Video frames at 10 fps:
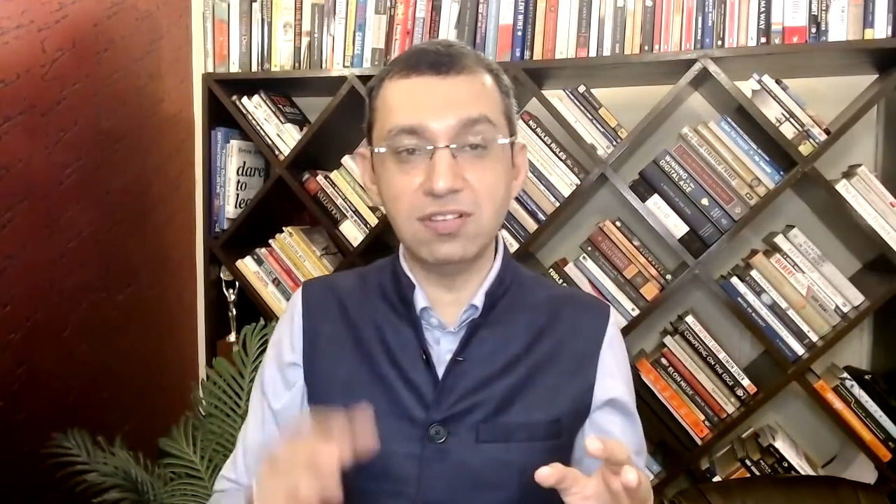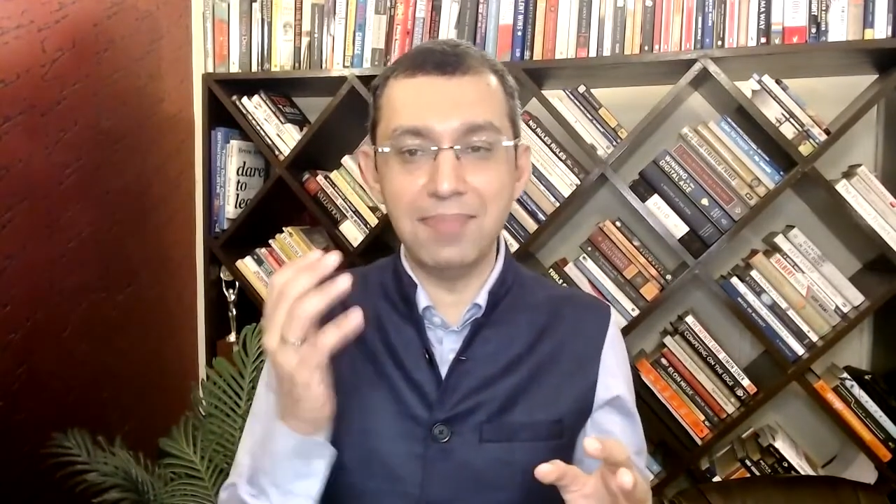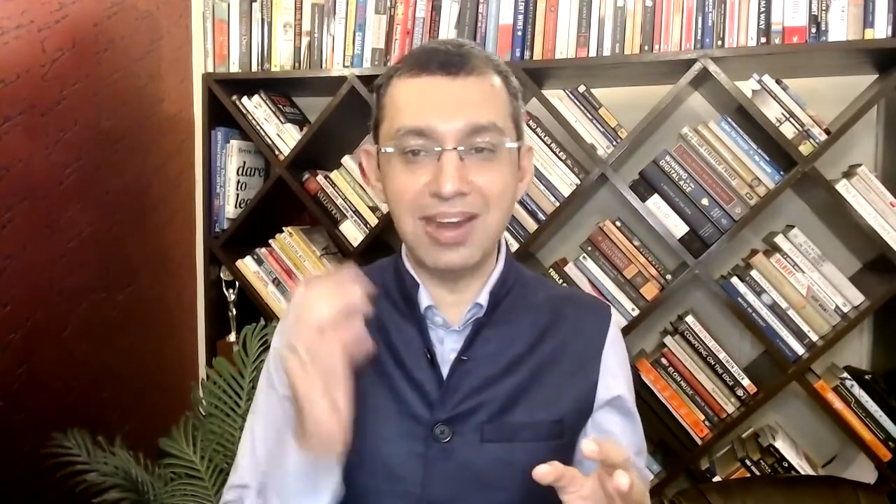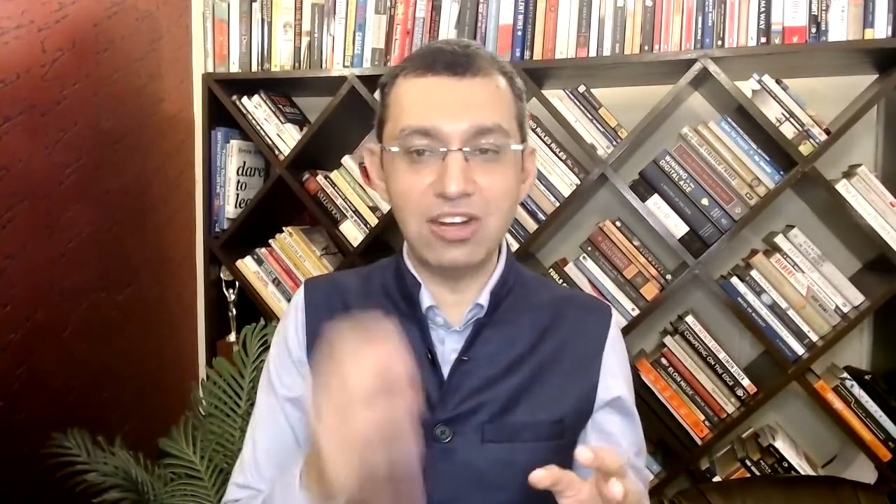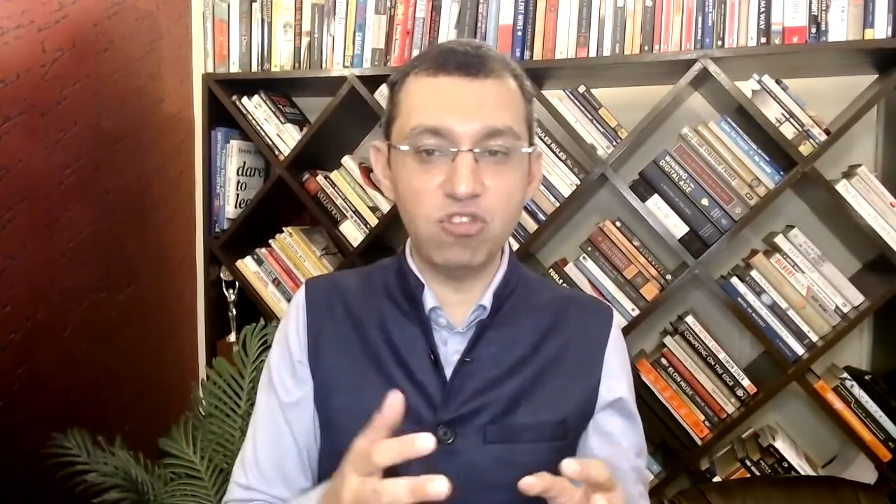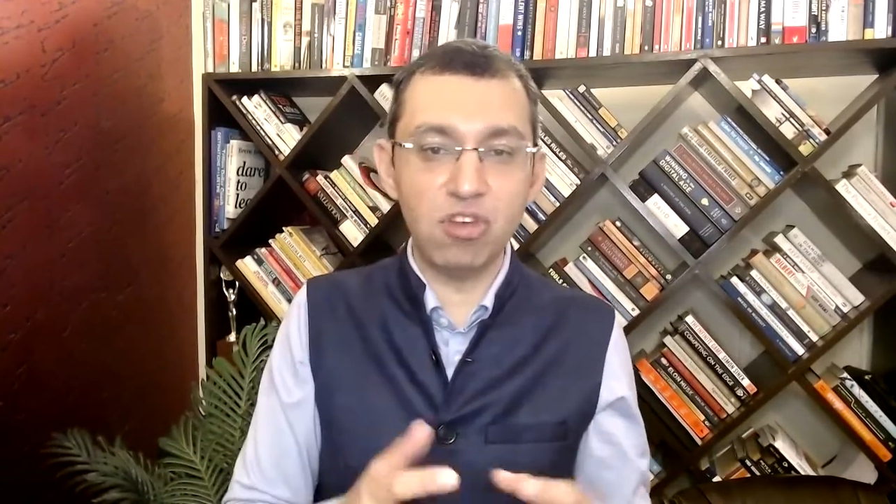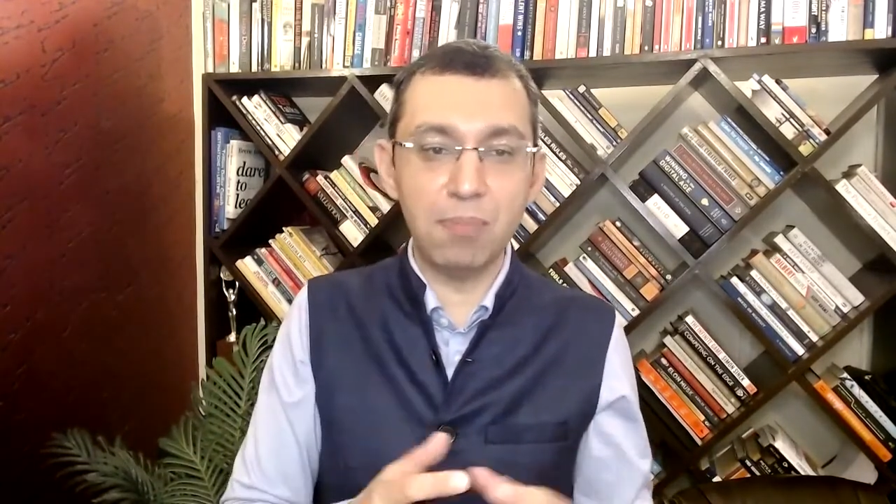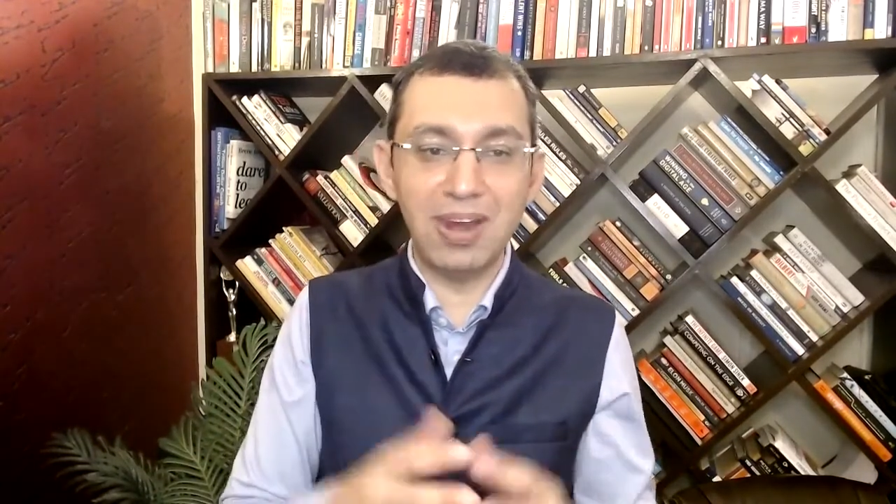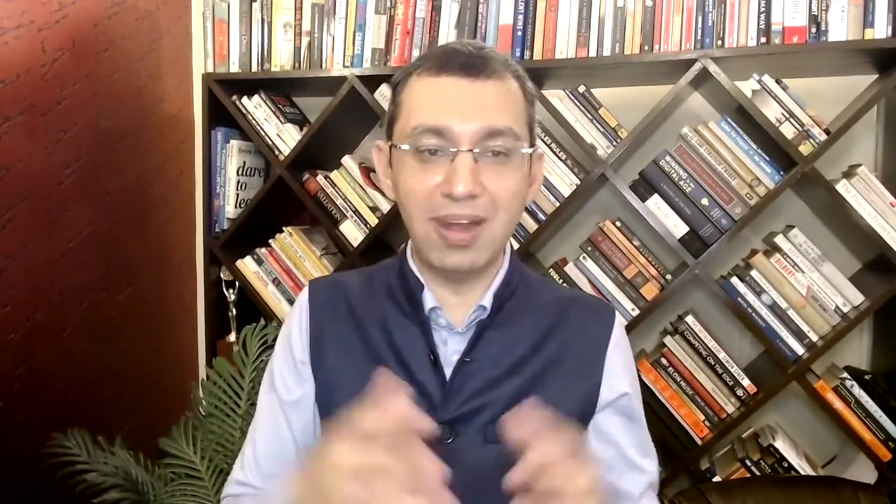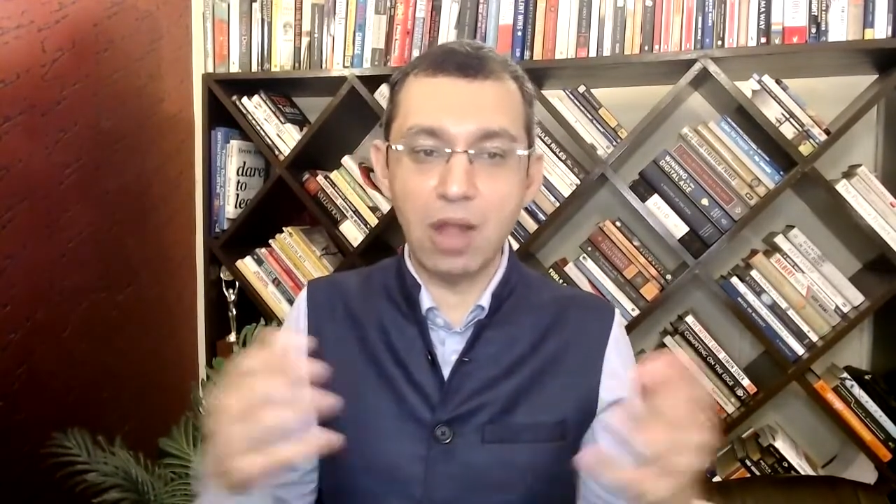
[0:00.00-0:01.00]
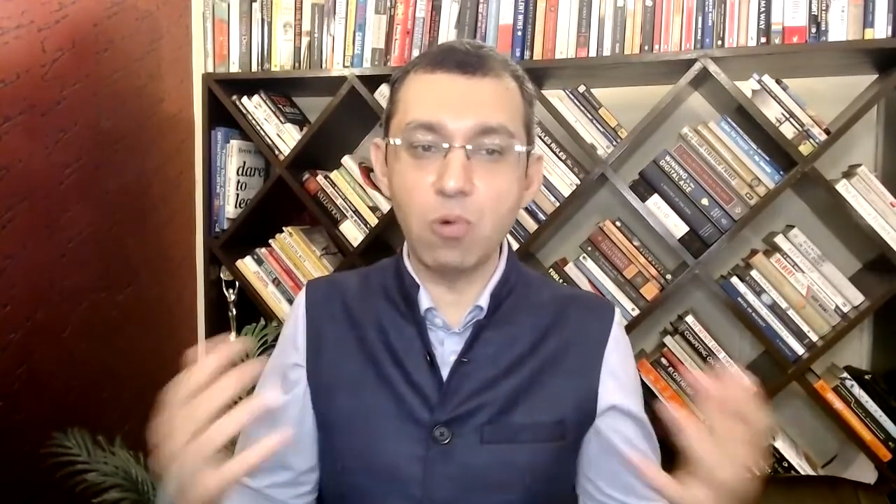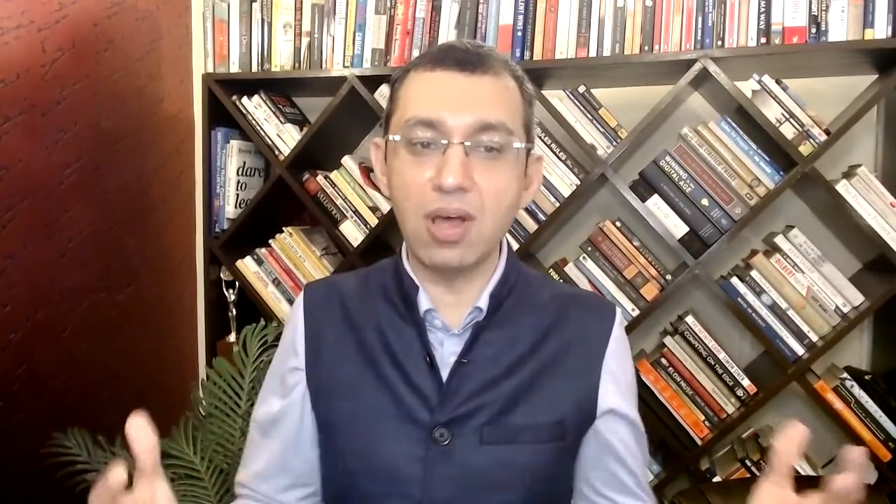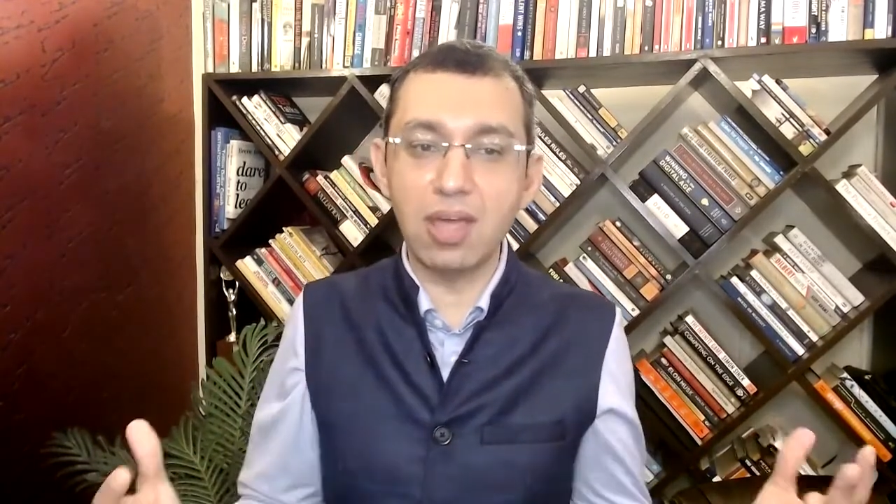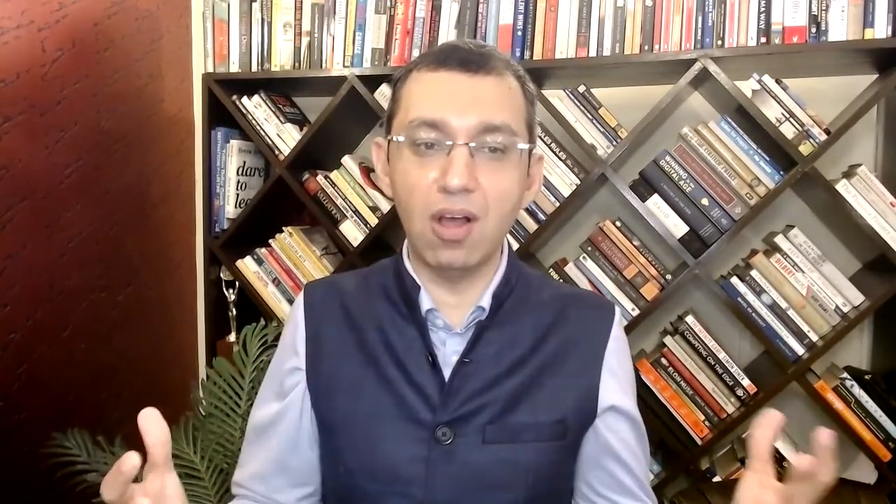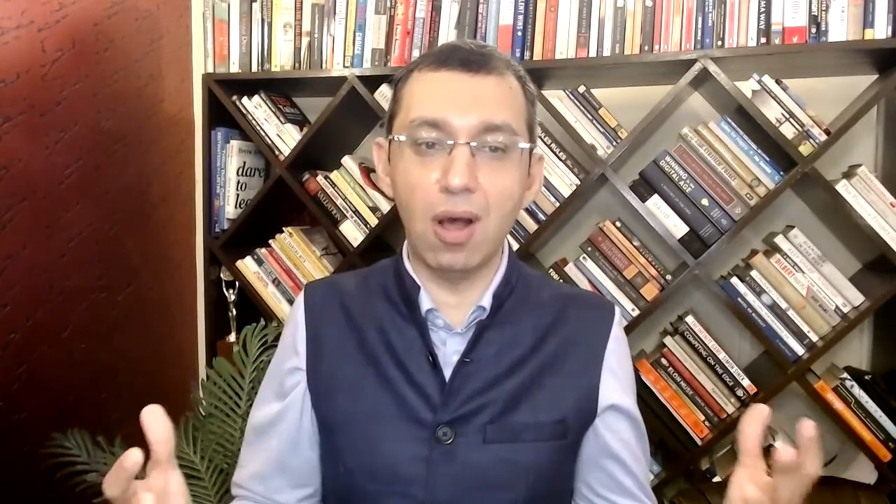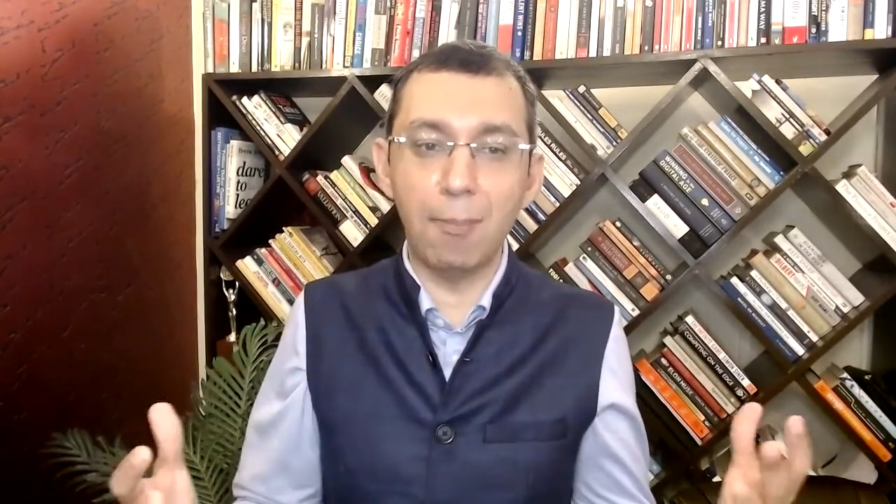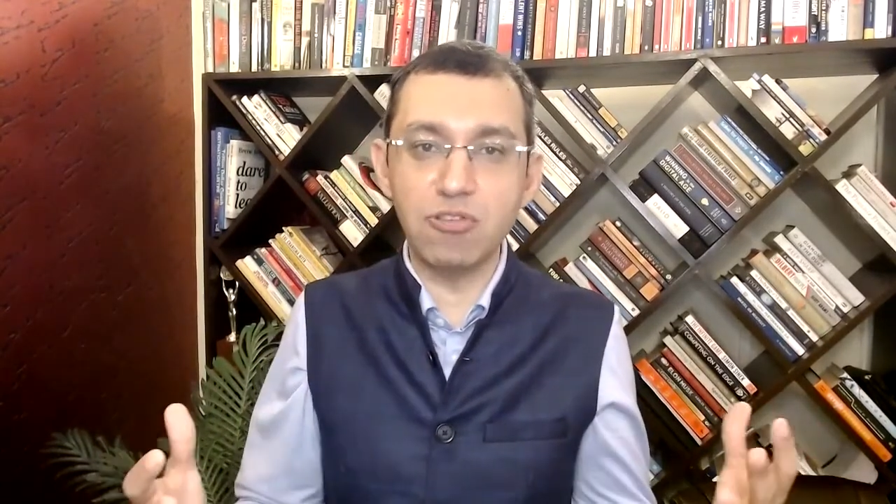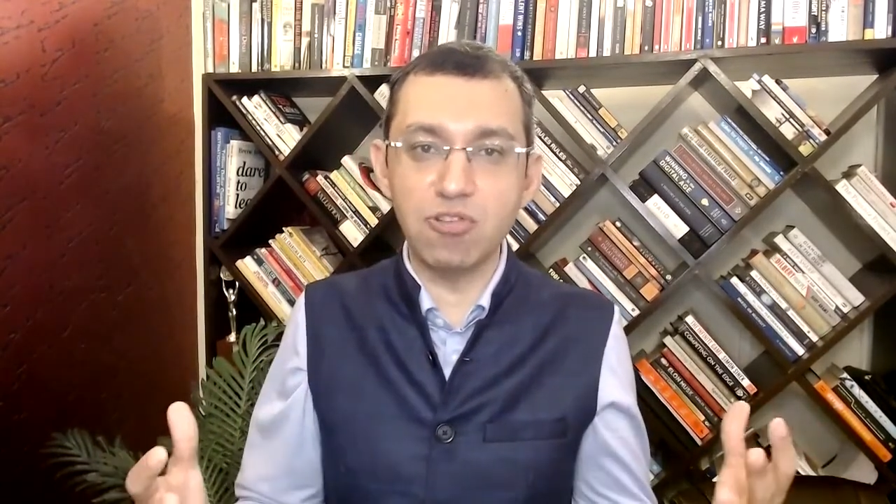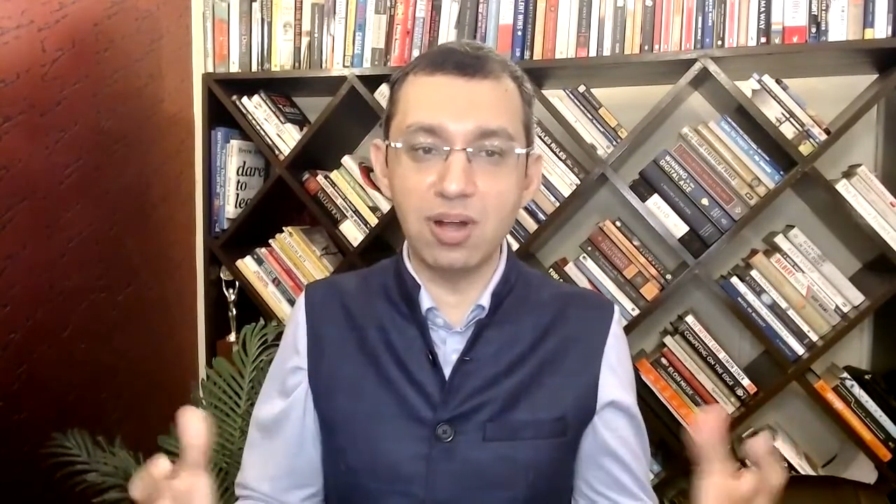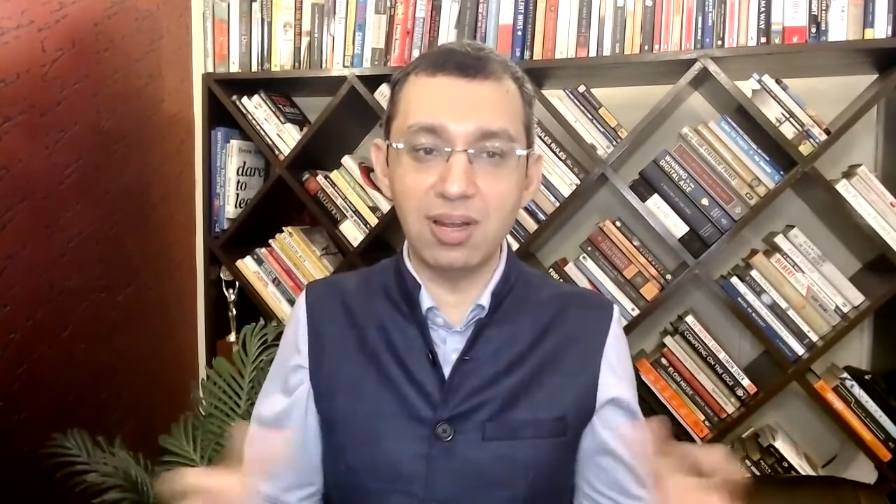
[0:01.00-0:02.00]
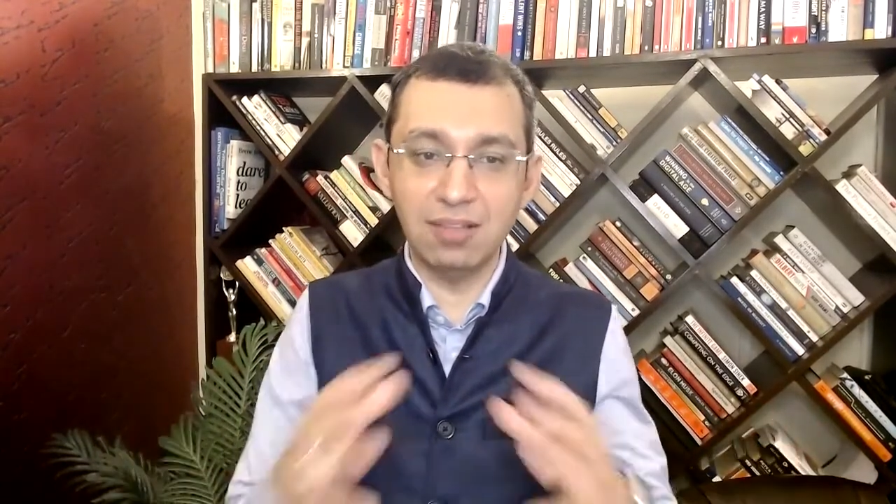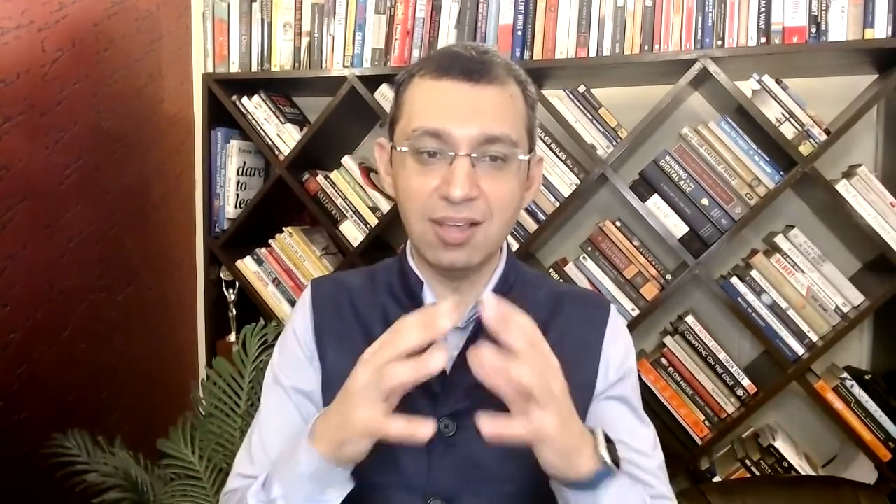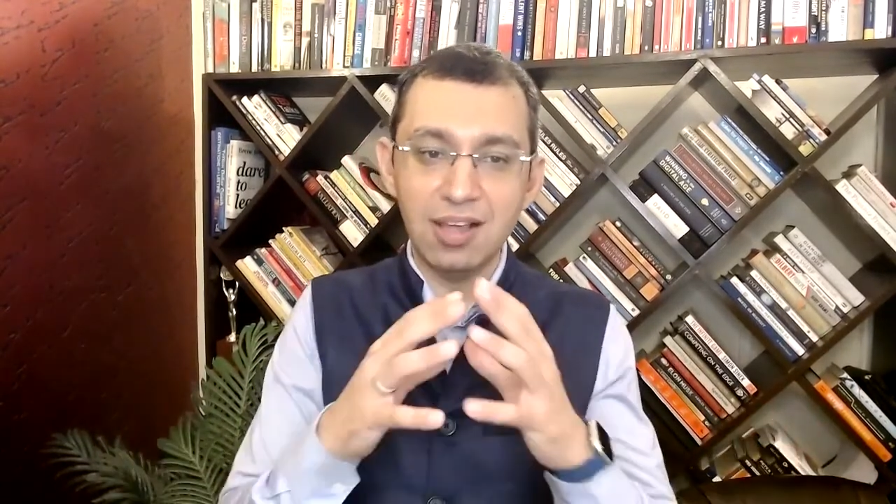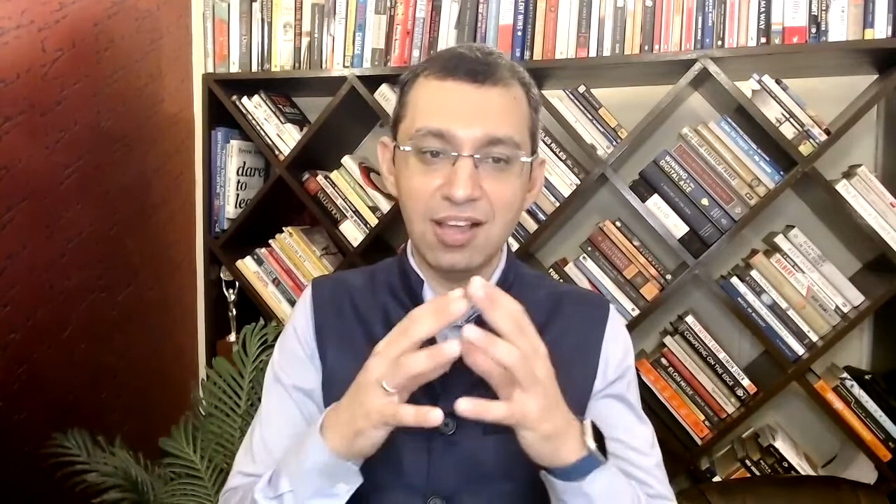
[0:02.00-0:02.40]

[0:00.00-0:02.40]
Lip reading: mentorship, and networking opportunities